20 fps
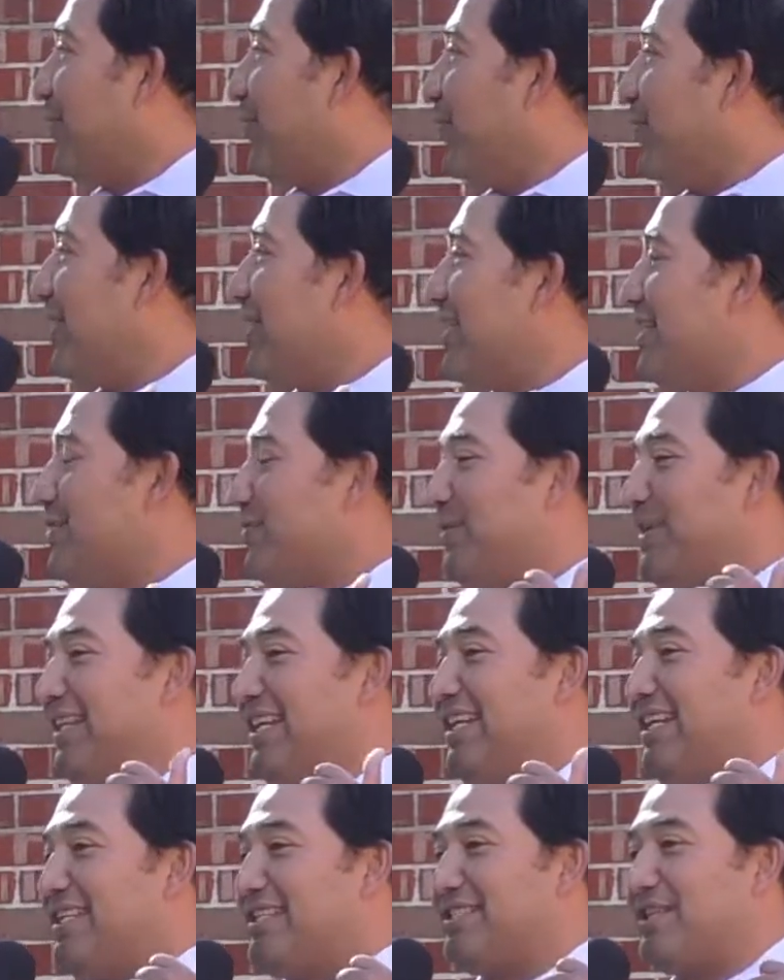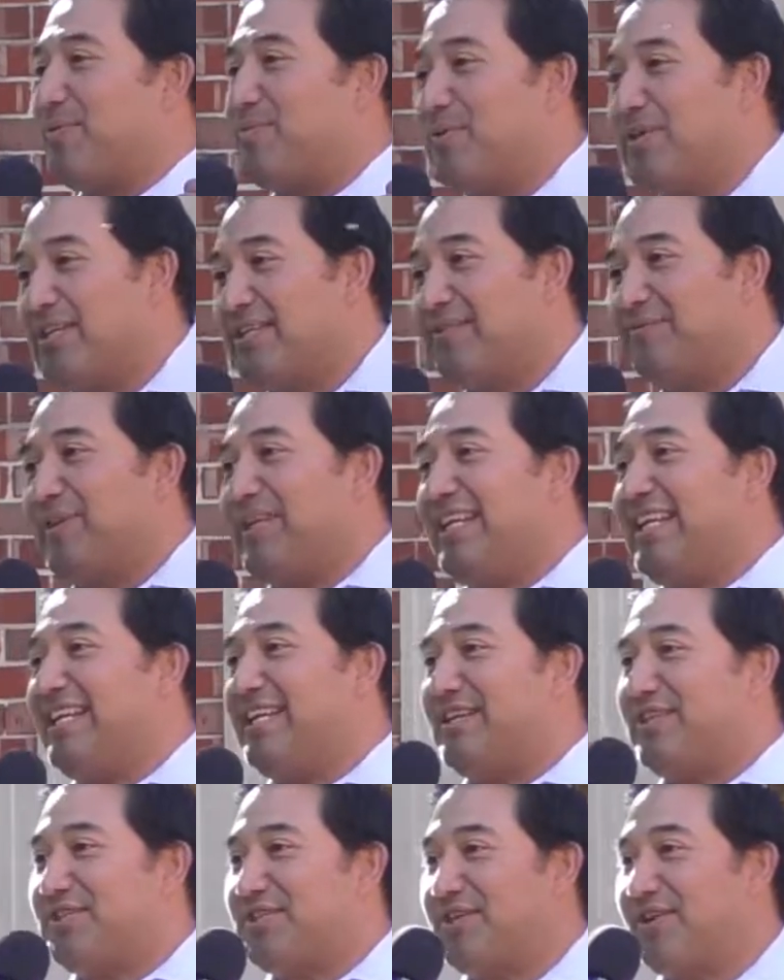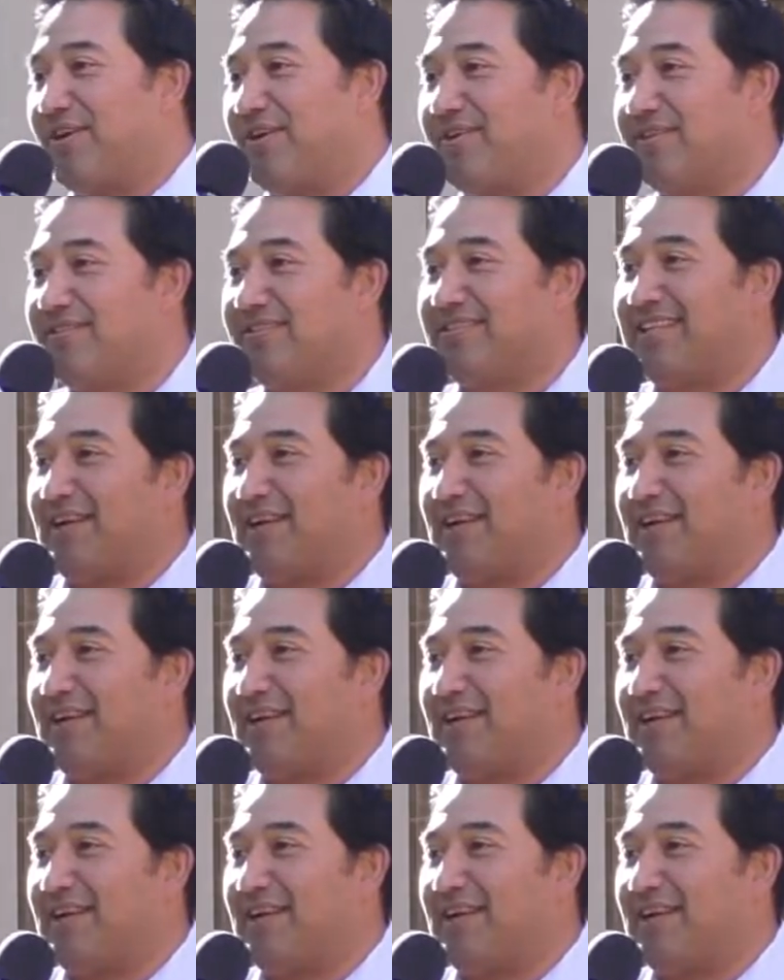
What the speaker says: One is we needed a church